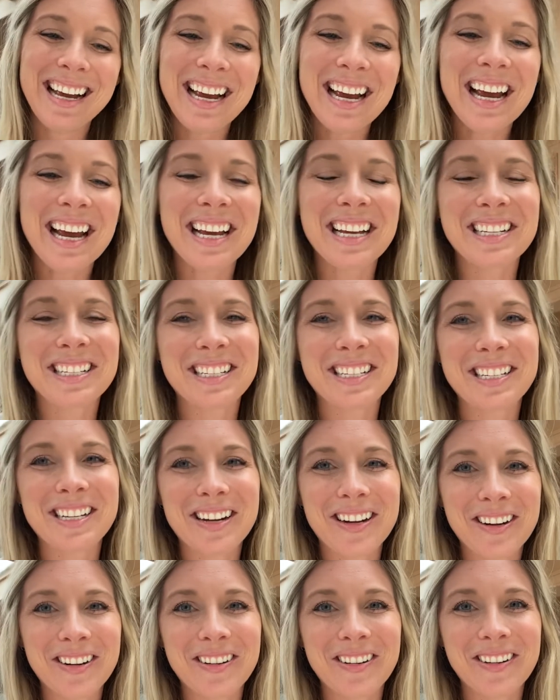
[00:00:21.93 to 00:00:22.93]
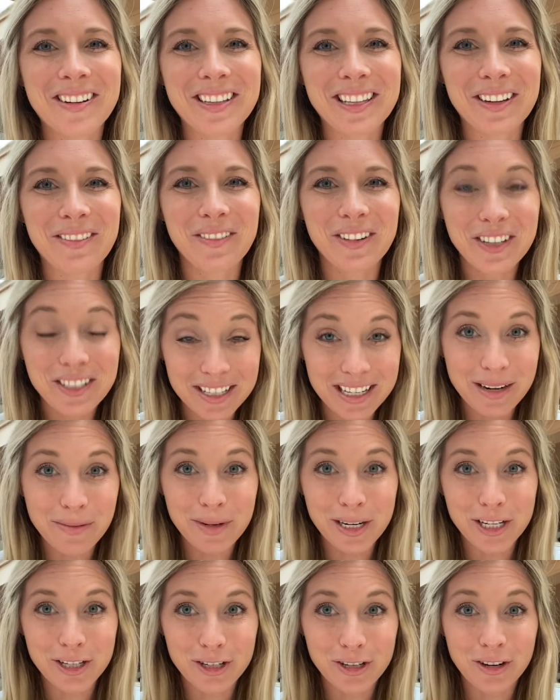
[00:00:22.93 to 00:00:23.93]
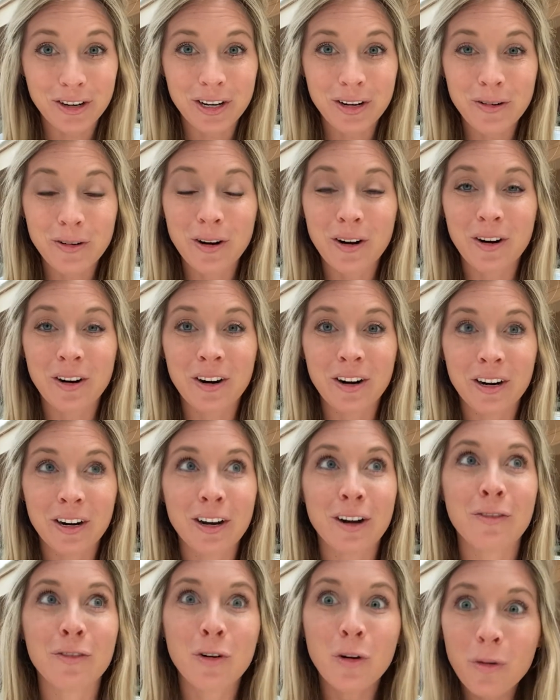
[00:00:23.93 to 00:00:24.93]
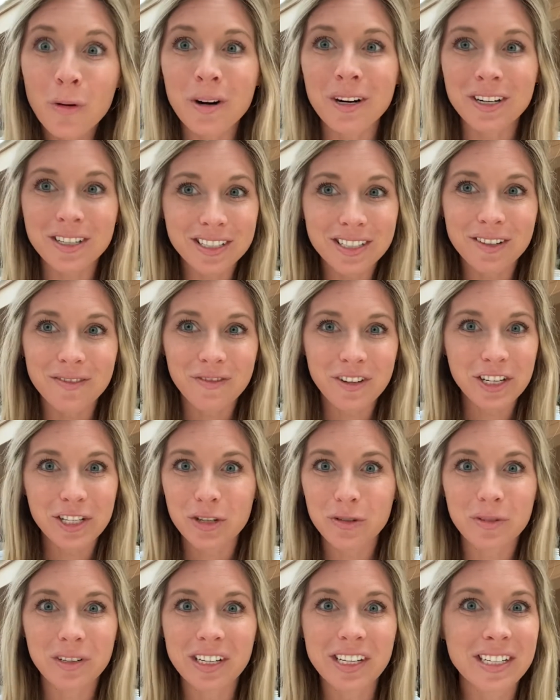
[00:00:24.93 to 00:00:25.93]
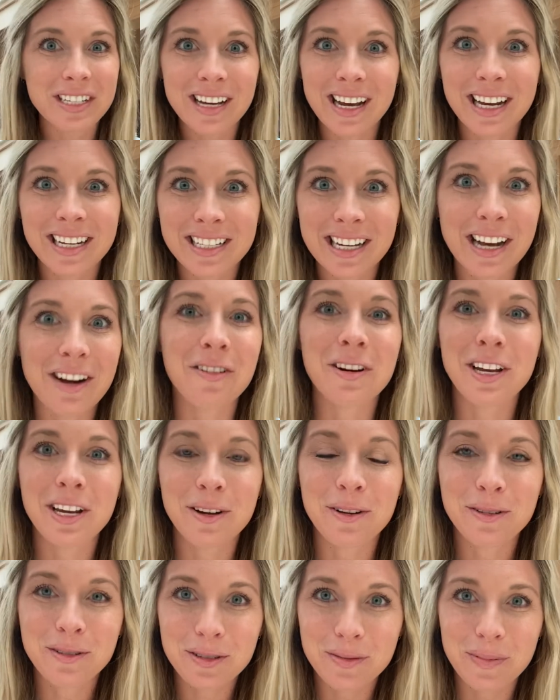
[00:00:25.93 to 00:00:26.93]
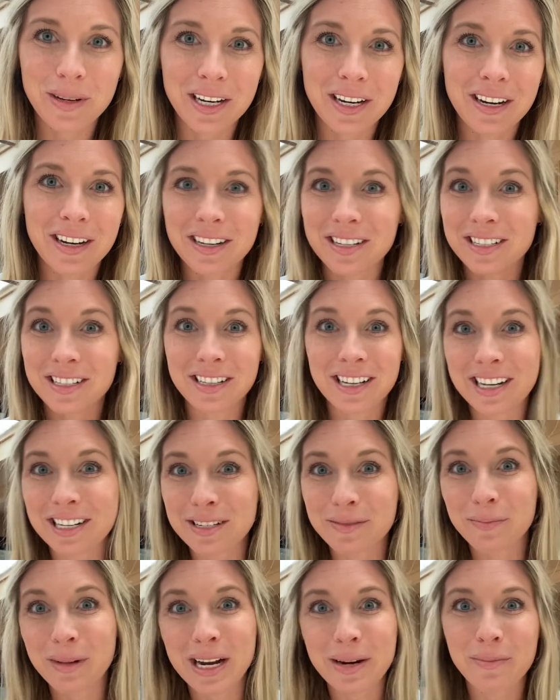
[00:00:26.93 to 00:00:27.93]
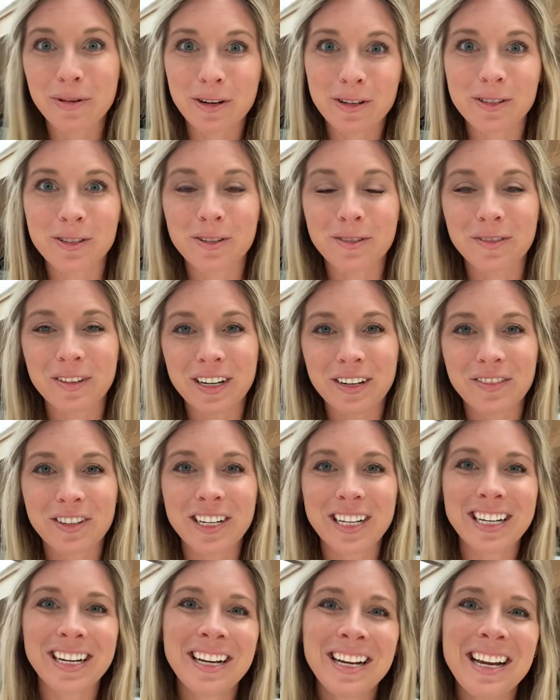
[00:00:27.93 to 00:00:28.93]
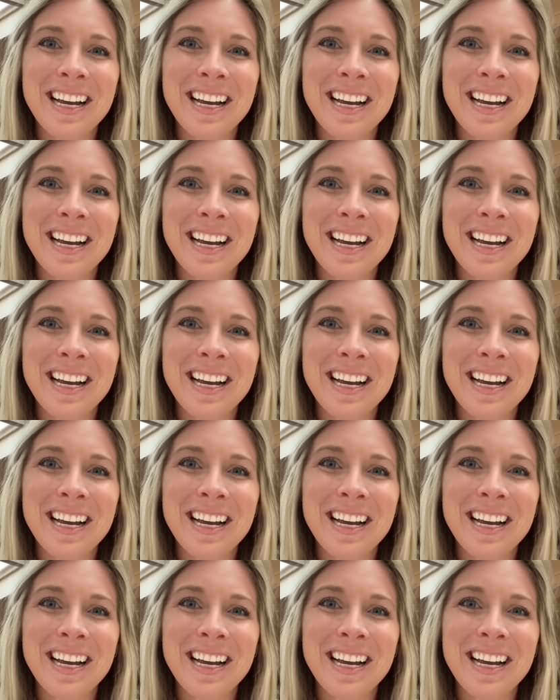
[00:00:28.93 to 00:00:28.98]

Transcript: And so the first thing I'm going to show you are, of course, visual and tactile cues because that's my personal favorite.